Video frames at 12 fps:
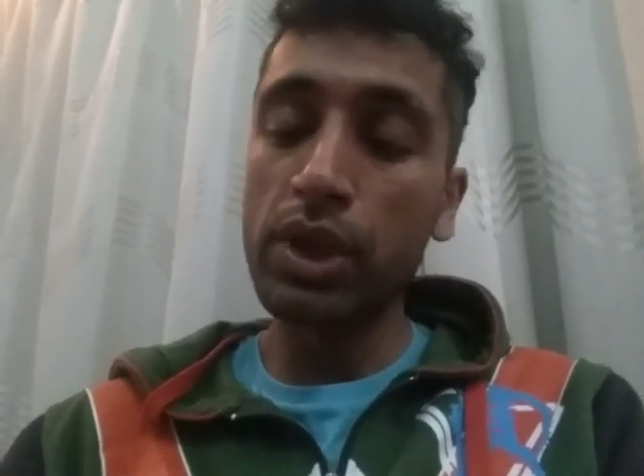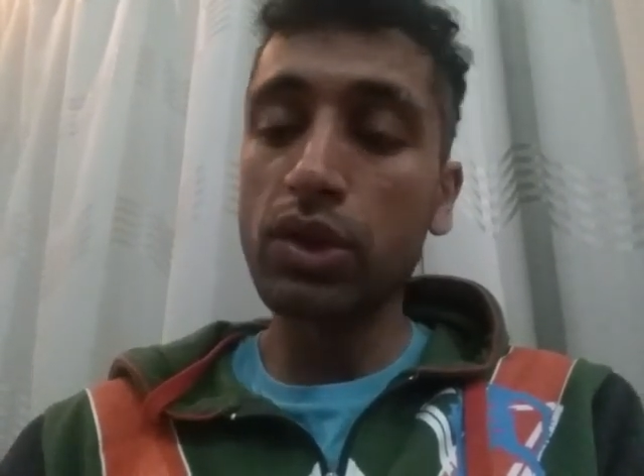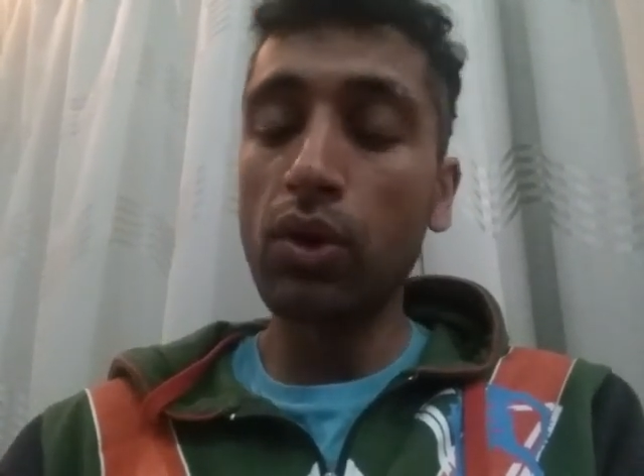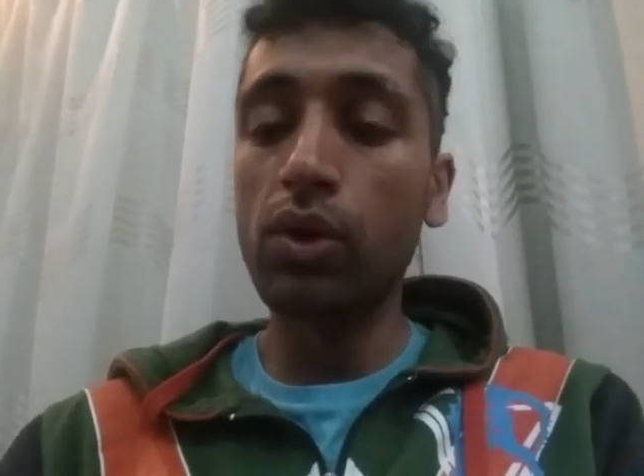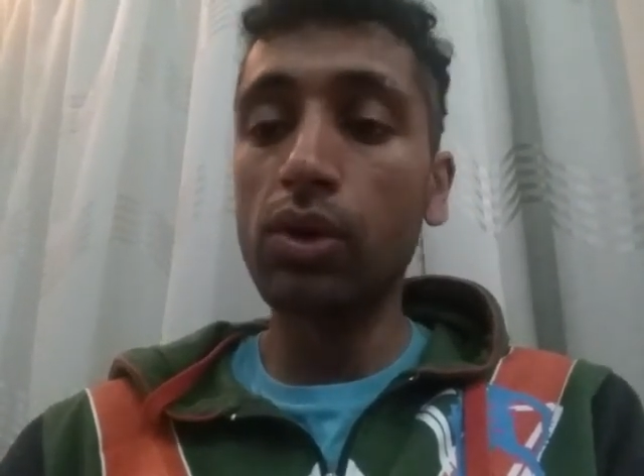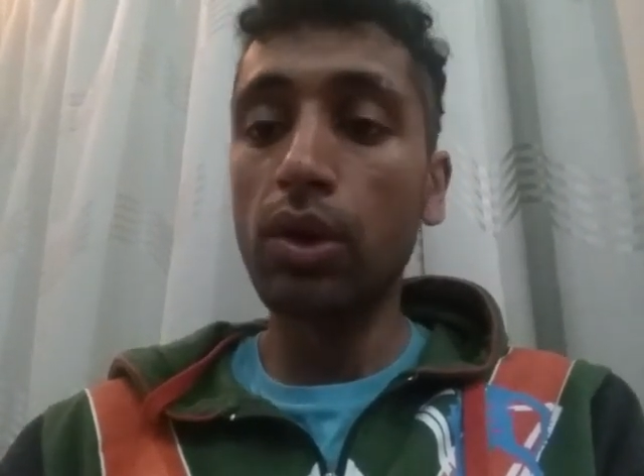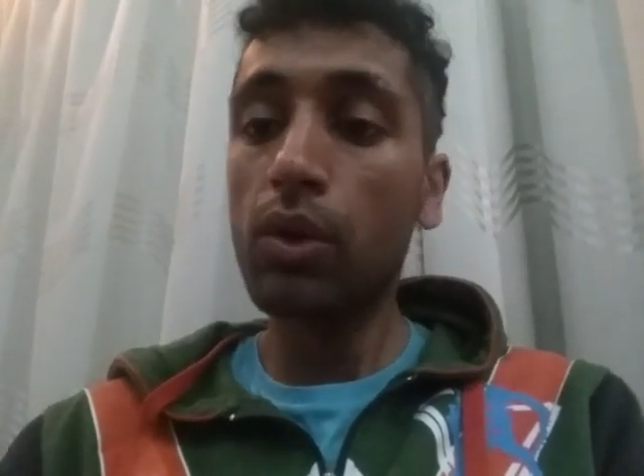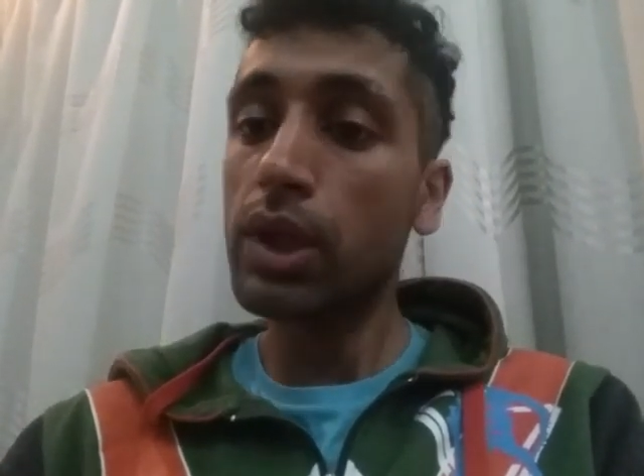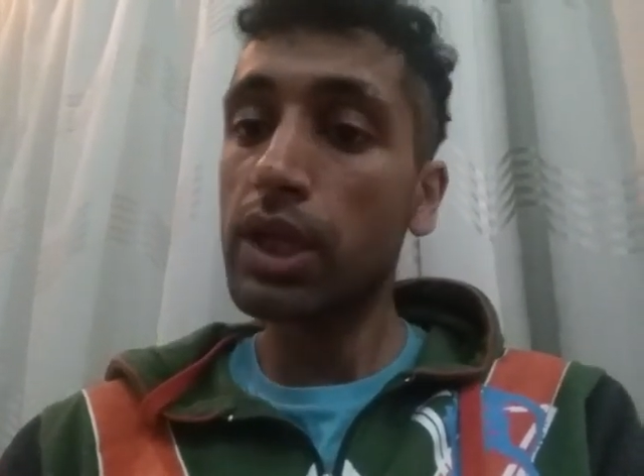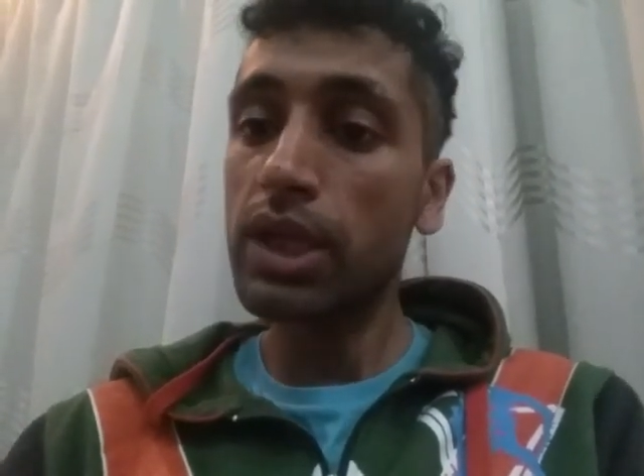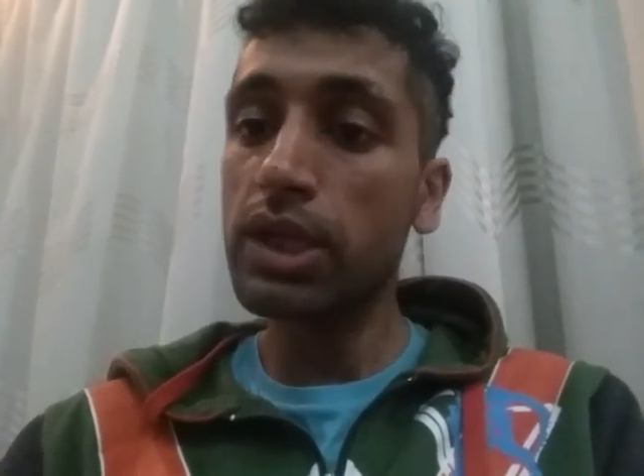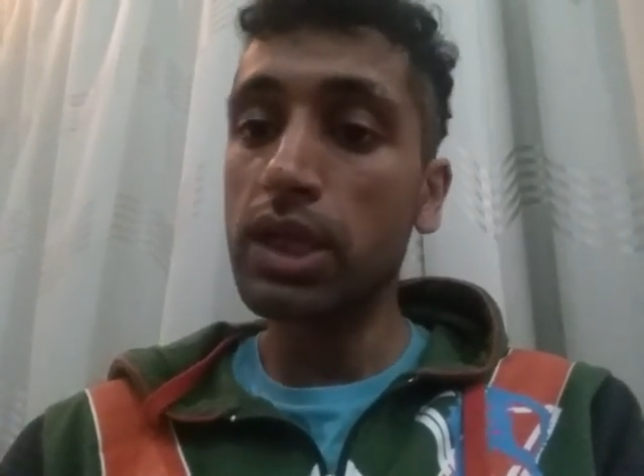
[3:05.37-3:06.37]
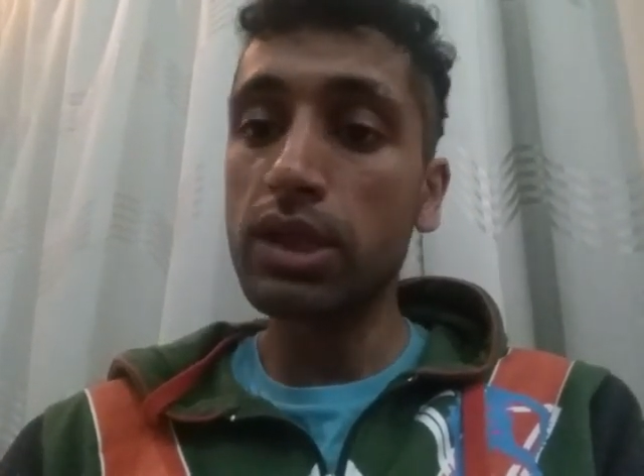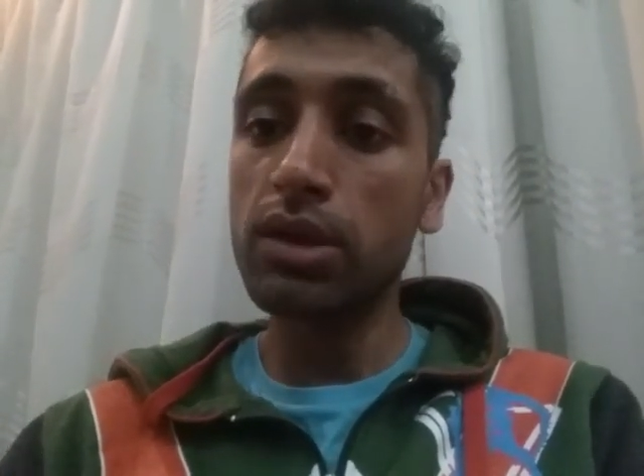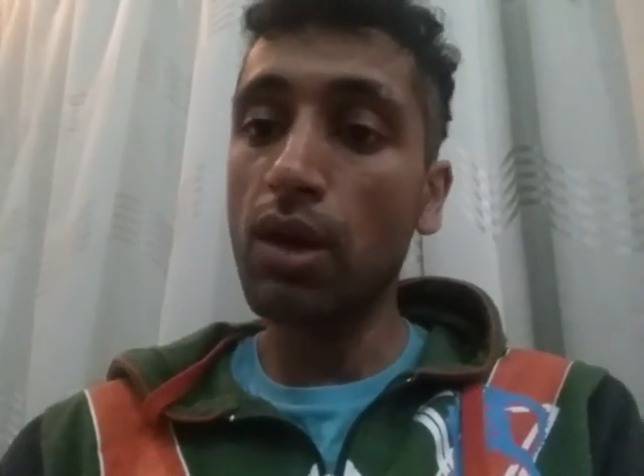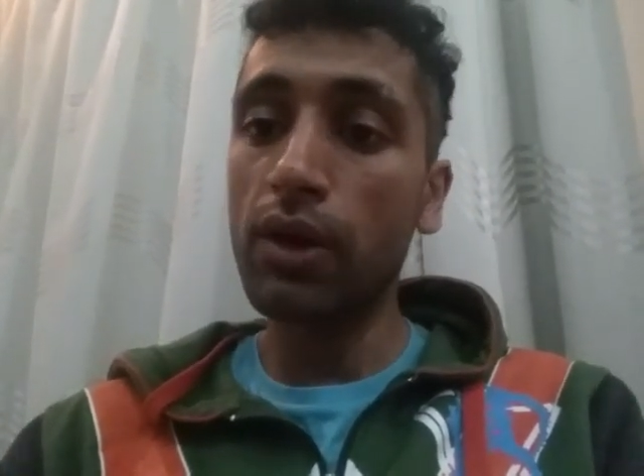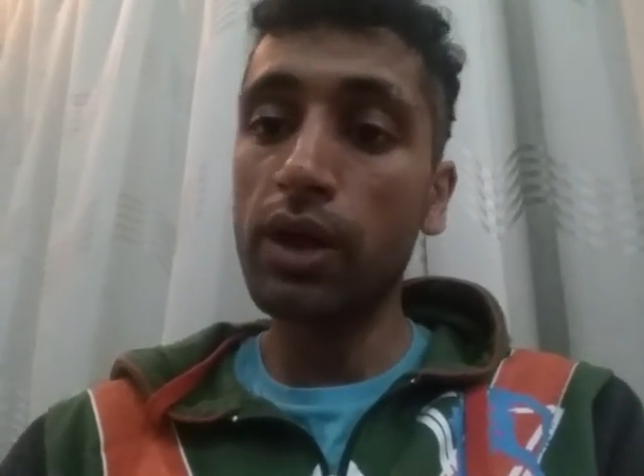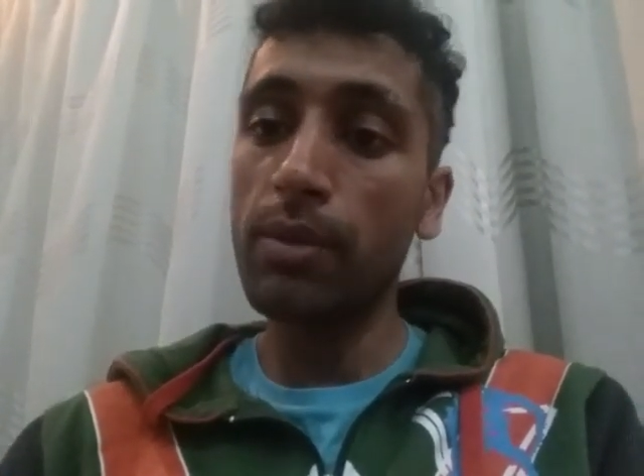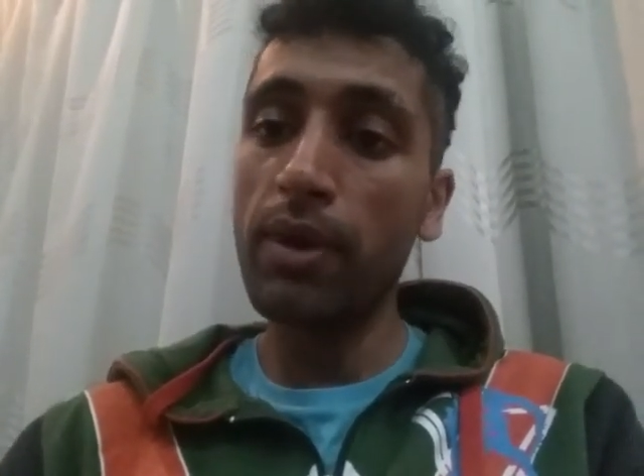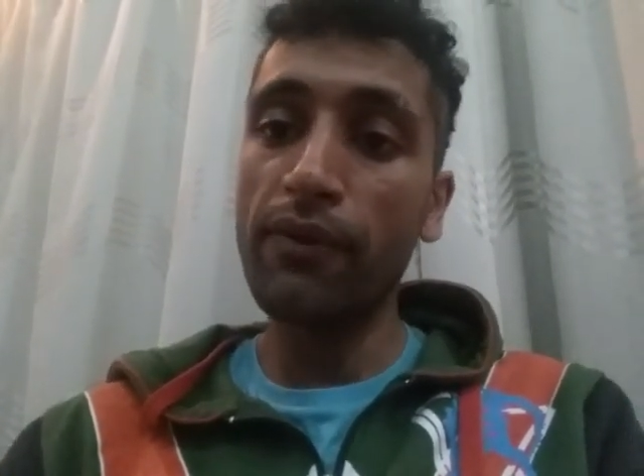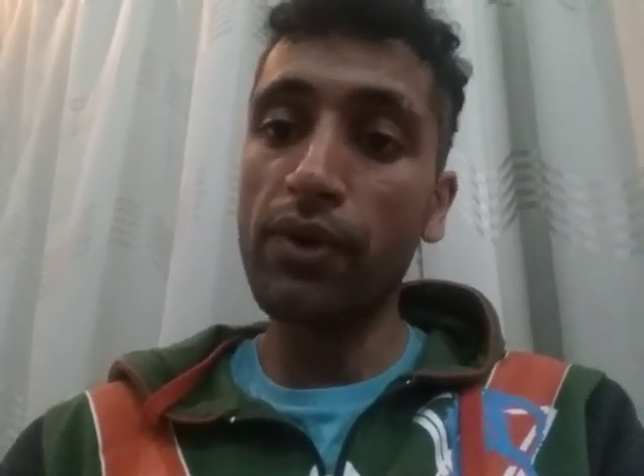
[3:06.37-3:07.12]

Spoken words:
this whole loneliness is not going to be